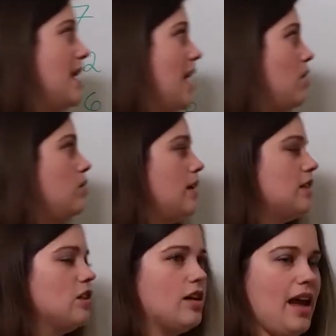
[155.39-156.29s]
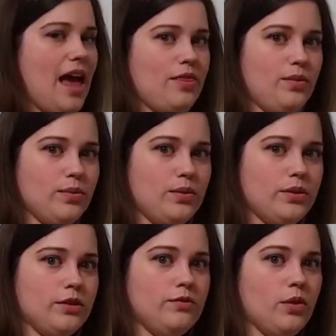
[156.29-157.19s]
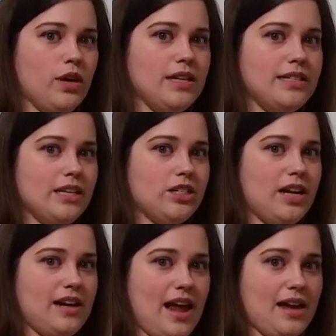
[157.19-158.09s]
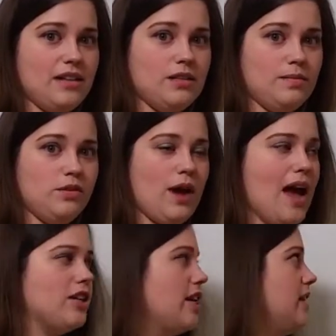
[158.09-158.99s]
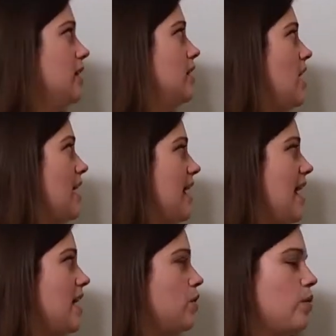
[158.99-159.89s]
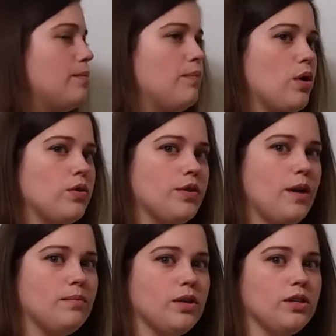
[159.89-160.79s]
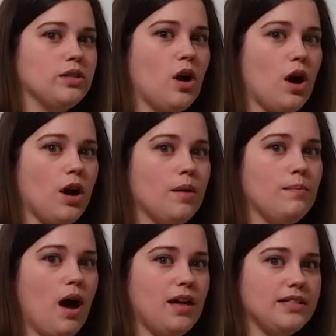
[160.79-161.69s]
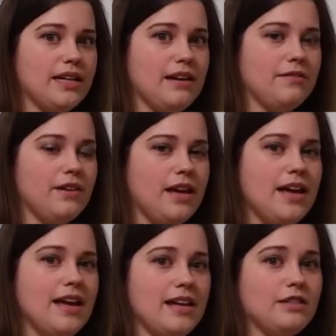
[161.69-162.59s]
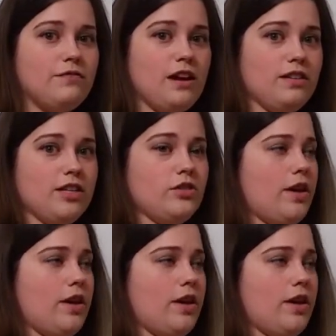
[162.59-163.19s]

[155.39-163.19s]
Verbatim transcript: Now let's look at the rules for addition and subtraction. Again, when both numbers are positive, it's fairly